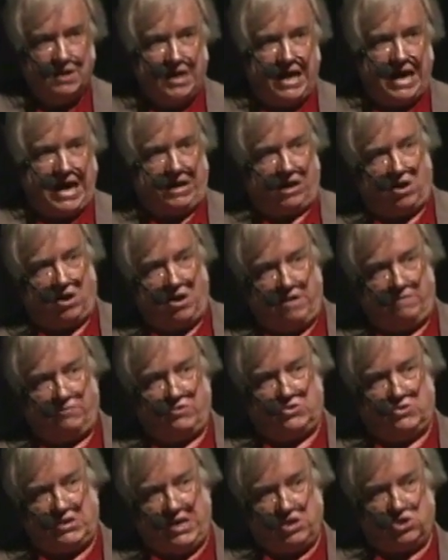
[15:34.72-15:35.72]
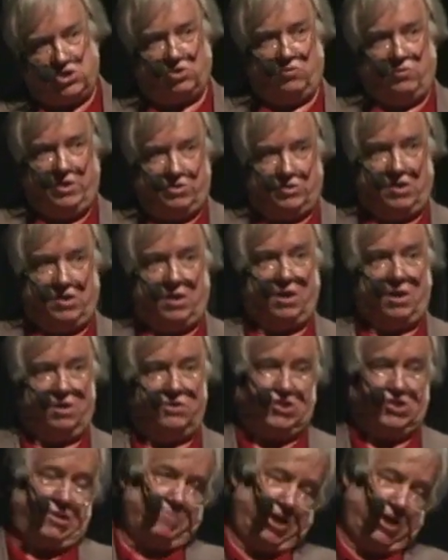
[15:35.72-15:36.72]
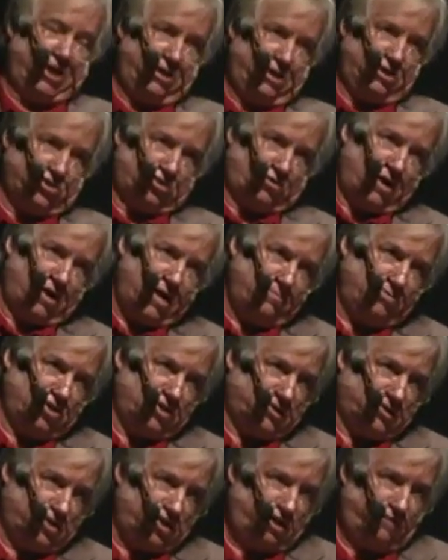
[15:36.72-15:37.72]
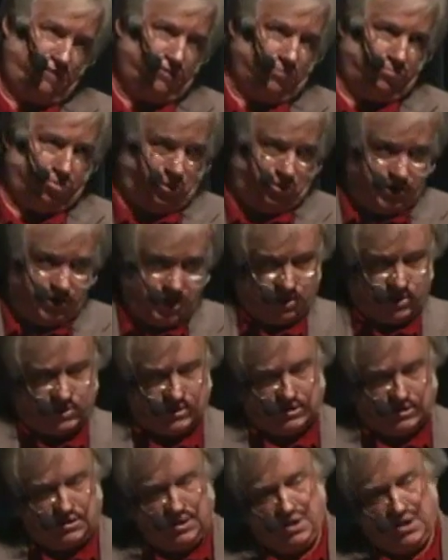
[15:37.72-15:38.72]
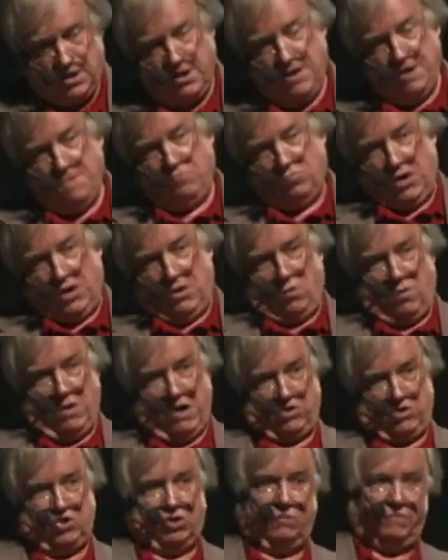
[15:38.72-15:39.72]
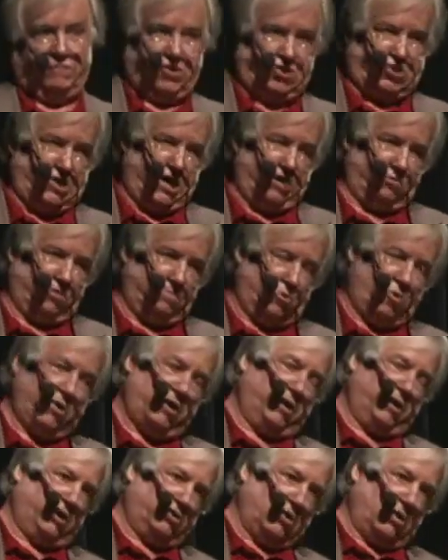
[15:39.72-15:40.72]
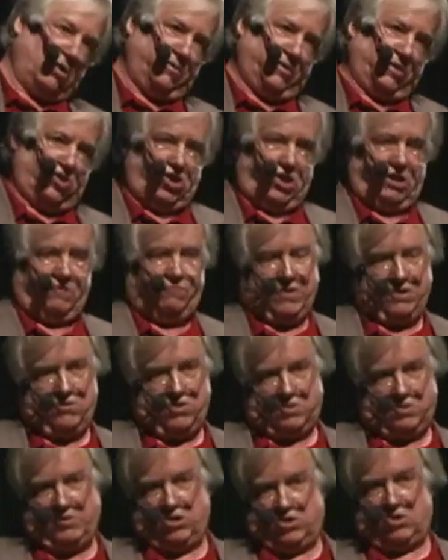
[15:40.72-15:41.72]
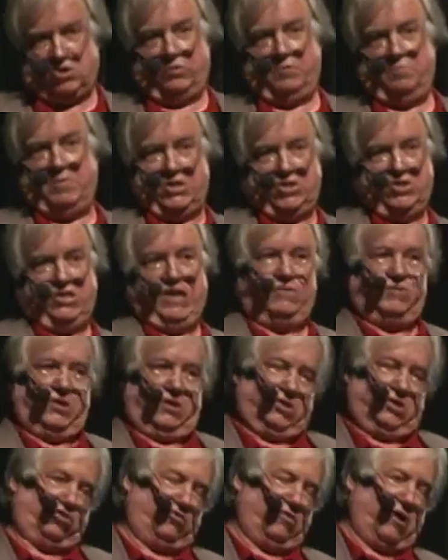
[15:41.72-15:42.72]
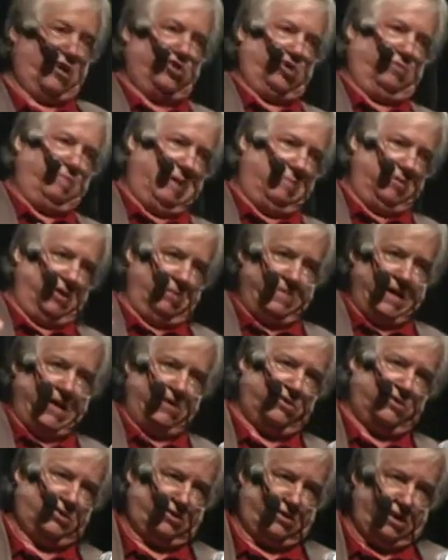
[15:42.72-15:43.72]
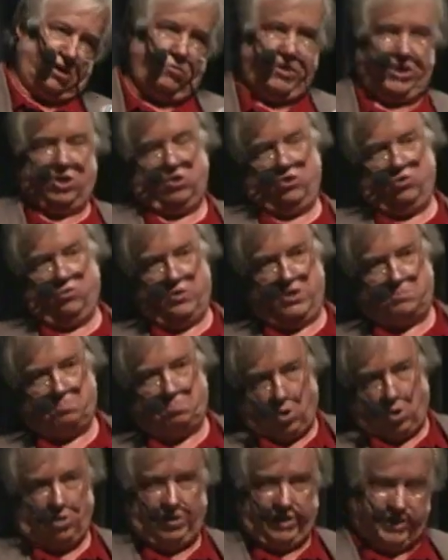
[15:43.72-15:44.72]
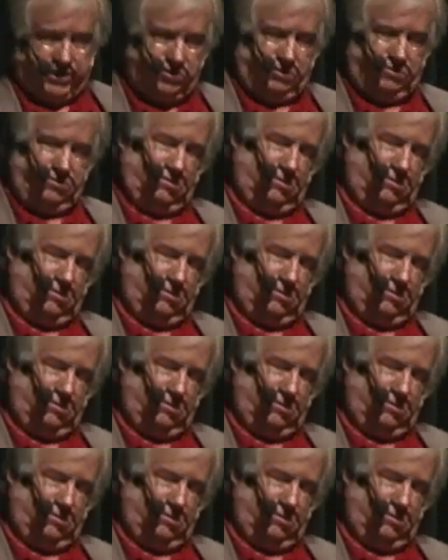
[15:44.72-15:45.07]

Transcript: had a conversation with uh, somebody he described as the chief of police. Where Silverstein reported, he told the chief, Well, there's been so much death and destruction, maybe the best thing we can do is pull it